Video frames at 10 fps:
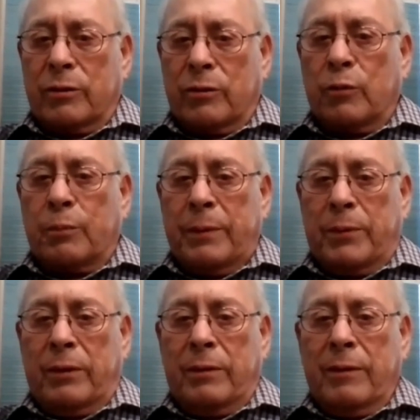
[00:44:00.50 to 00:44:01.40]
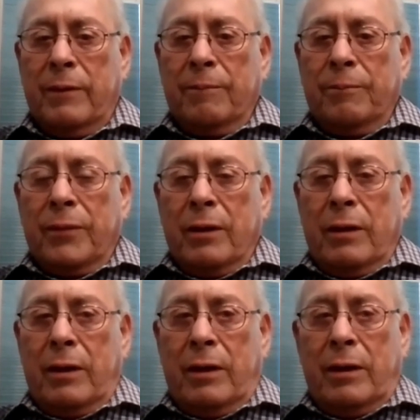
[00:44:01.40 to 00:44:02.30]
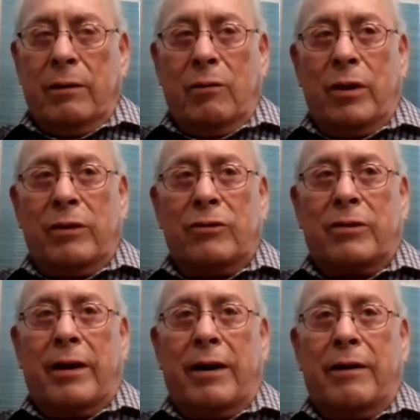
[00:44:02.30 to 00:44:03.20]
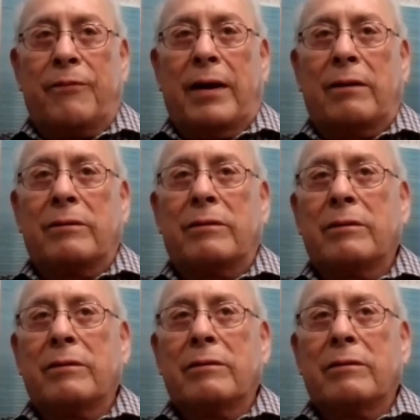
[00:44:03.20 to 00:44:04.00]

with those people. And the ones that I found,